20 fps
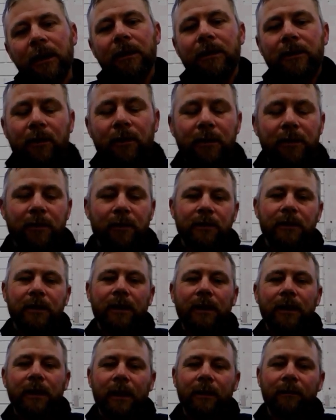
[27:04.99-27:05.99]
Sorry,
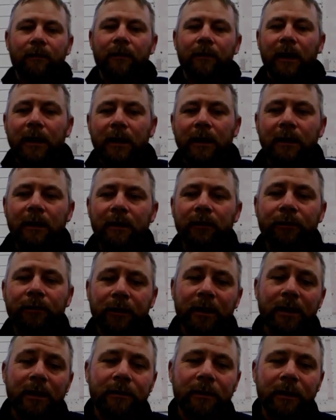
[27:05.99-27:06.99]
Jenny. Any of the
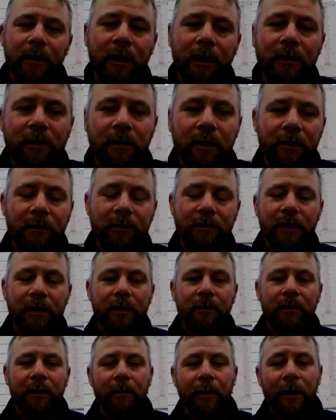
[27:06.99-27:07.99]
freeze videos, like if there's
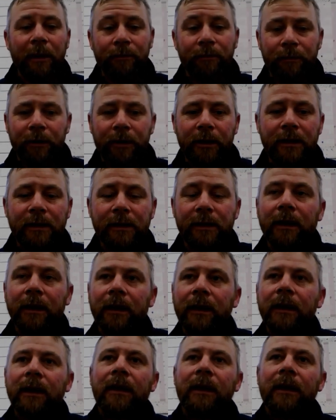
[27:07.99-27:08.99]
anything about freeze,
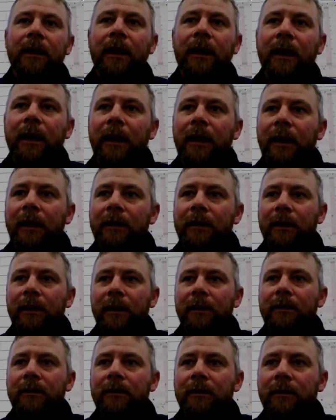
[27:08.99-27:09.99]

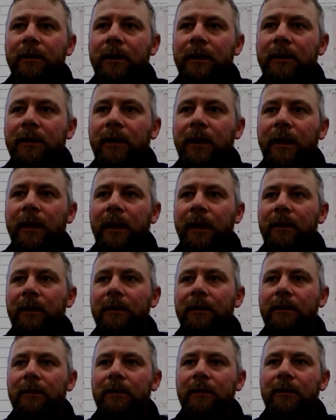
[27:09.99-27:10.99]
things like
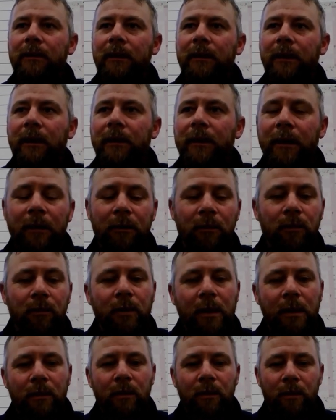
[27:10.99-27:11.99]
that,
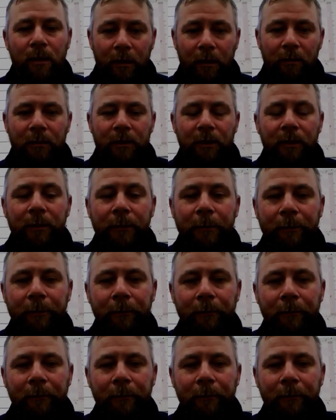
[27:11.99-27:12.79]
that'll all help too.